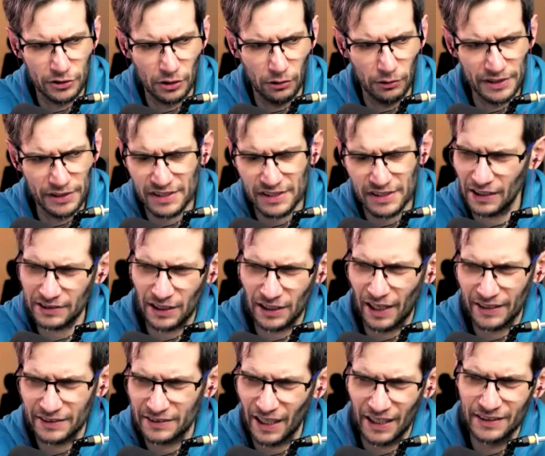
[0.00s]
it started like
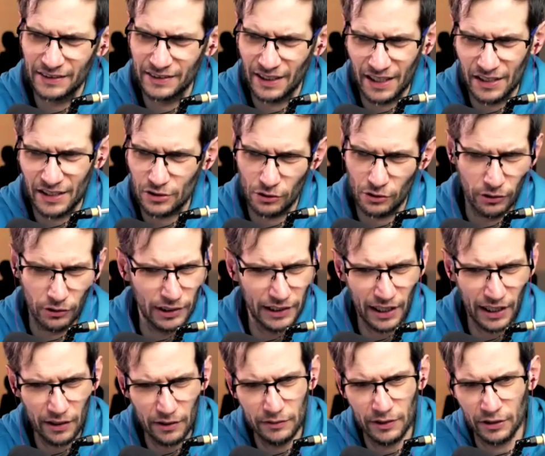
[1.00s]
10 days
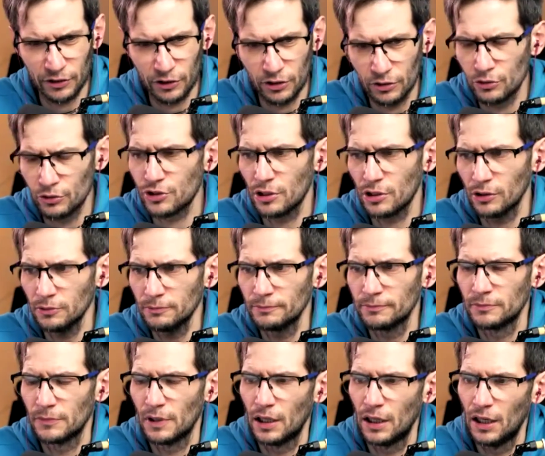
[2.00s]
earlier than usual.
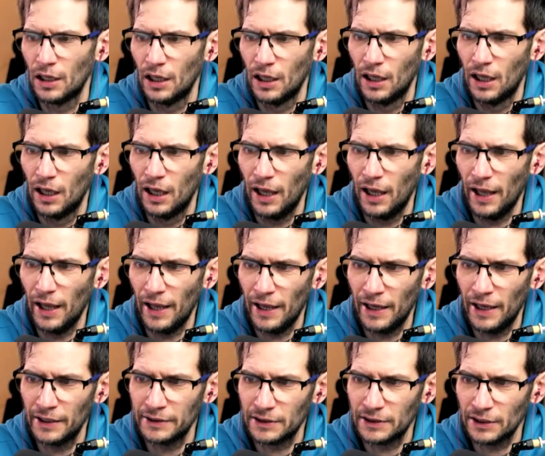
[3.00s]

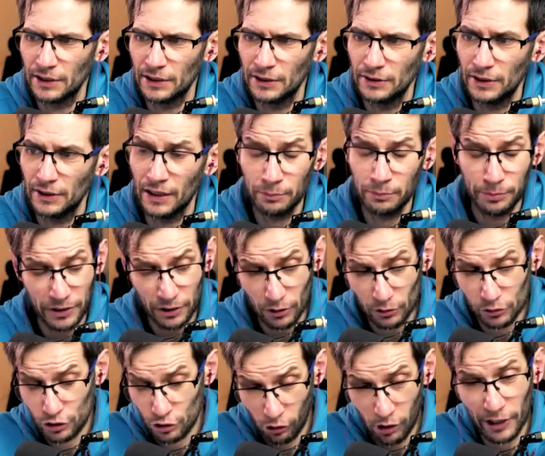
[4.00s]
And Piero
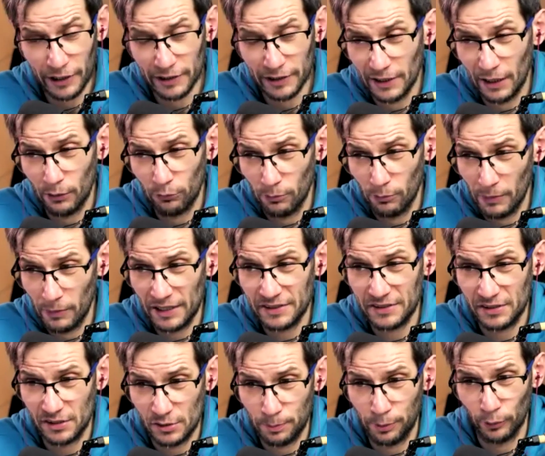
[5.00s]
joined our
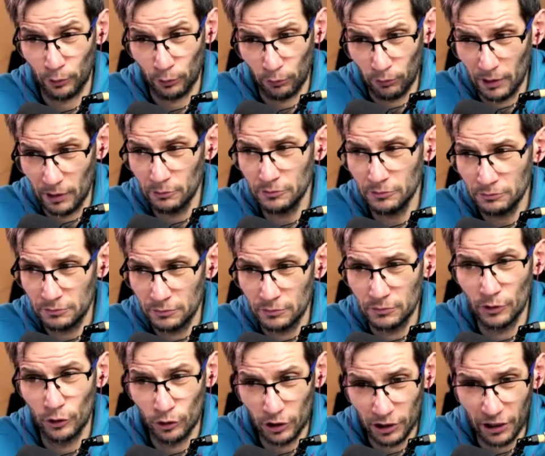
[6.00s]
master's program
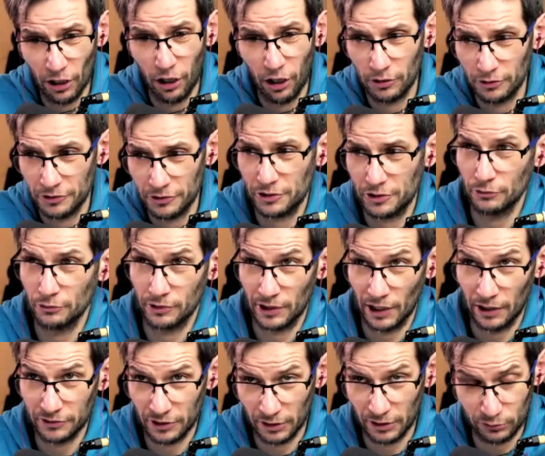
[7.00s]
early August
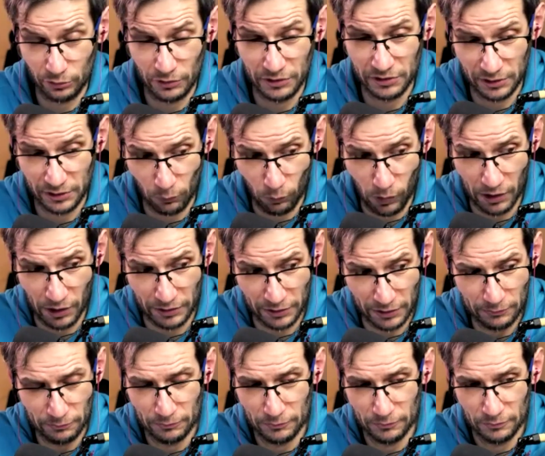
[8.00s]
2021.
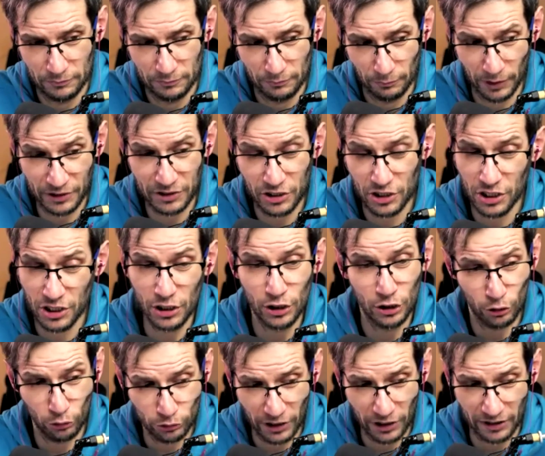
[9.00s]
But she
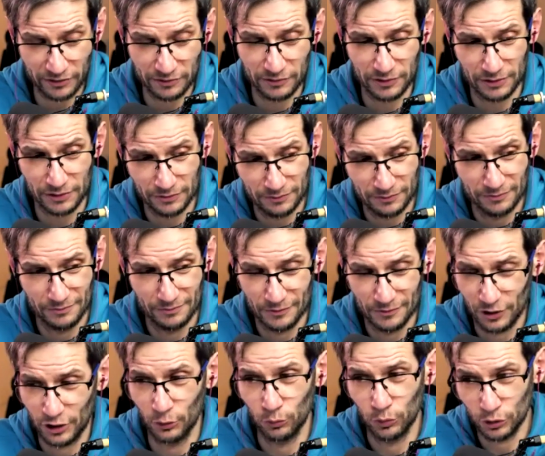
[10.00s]
knew that she
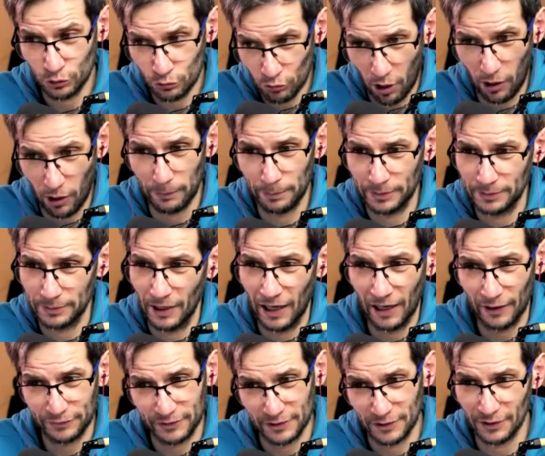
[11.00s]
would drop
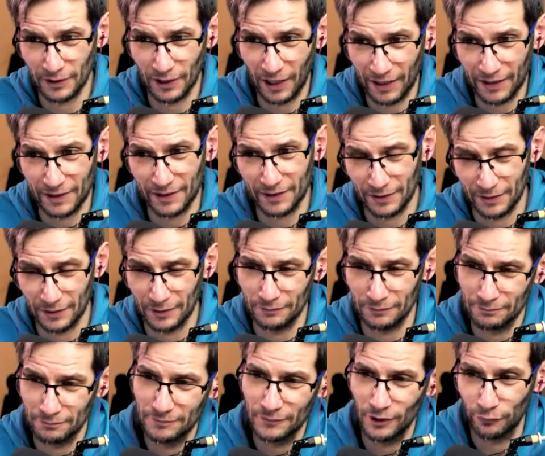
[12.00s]
after like a
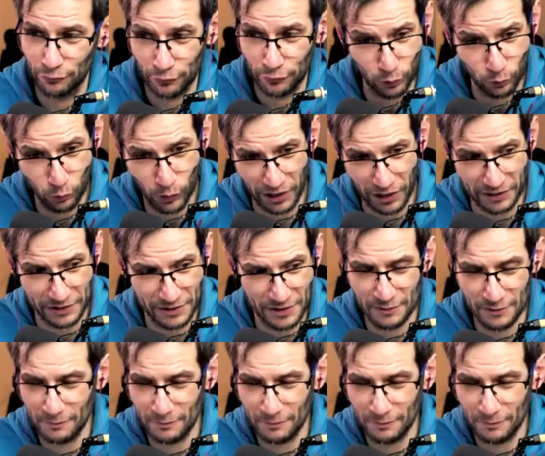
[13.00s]
few weeks,